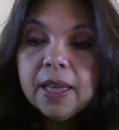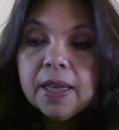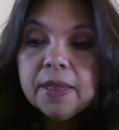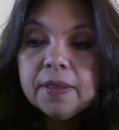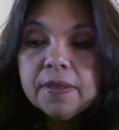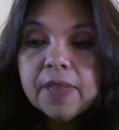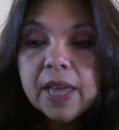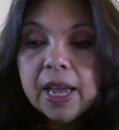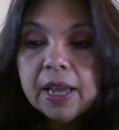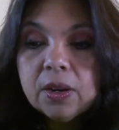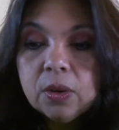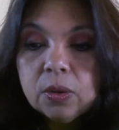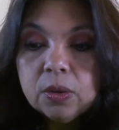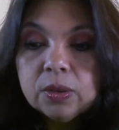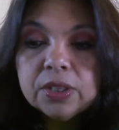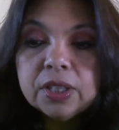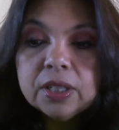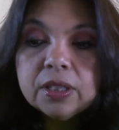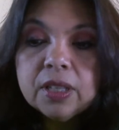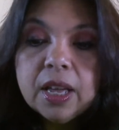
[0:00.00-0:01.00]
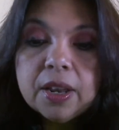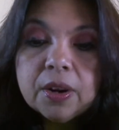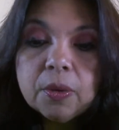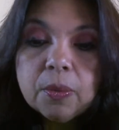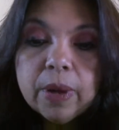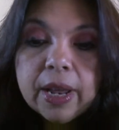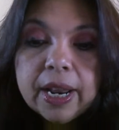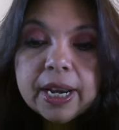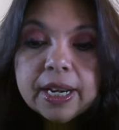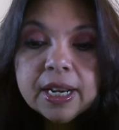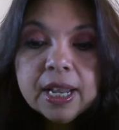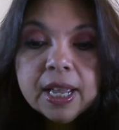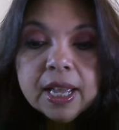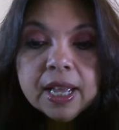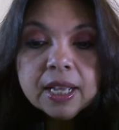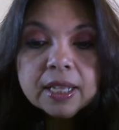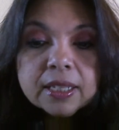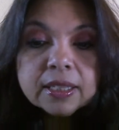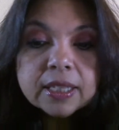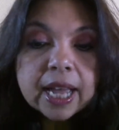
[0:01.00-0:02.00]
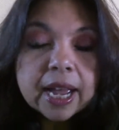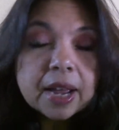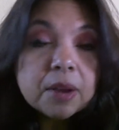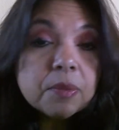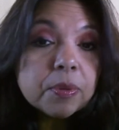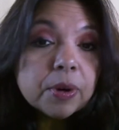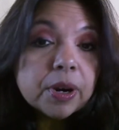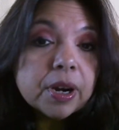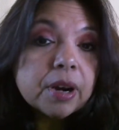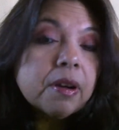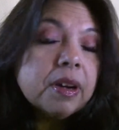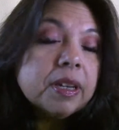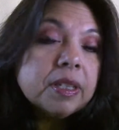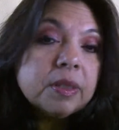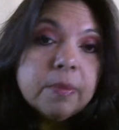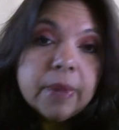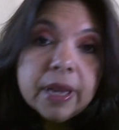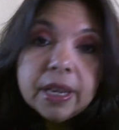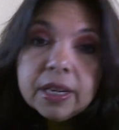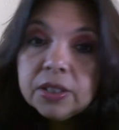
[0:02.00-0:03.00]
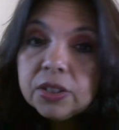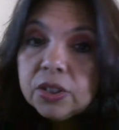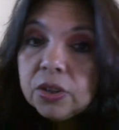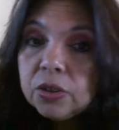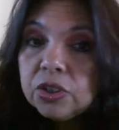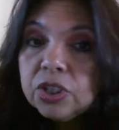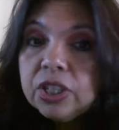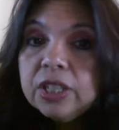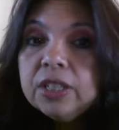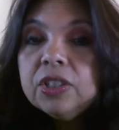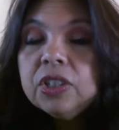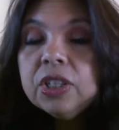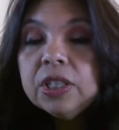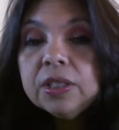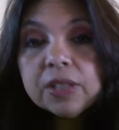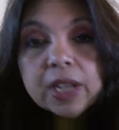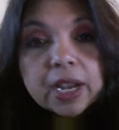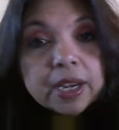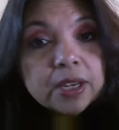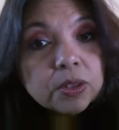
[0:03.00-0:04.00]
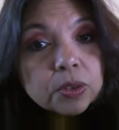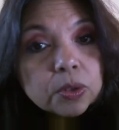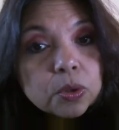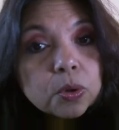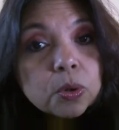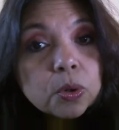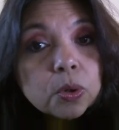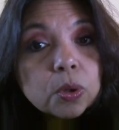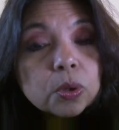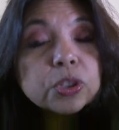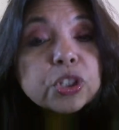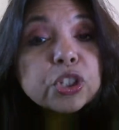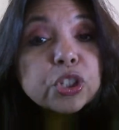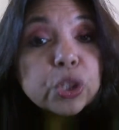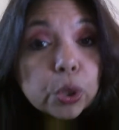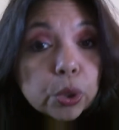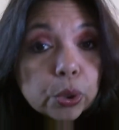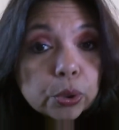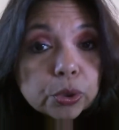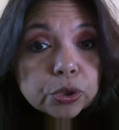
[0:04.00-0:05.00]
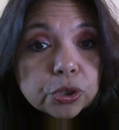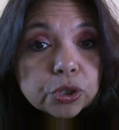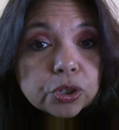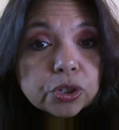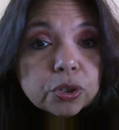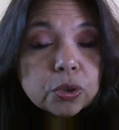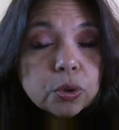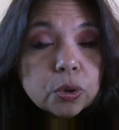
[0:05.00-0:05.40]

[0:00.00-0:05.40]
Uh, that holds a lot of weight. Libraries, meta search engines, I use Google search,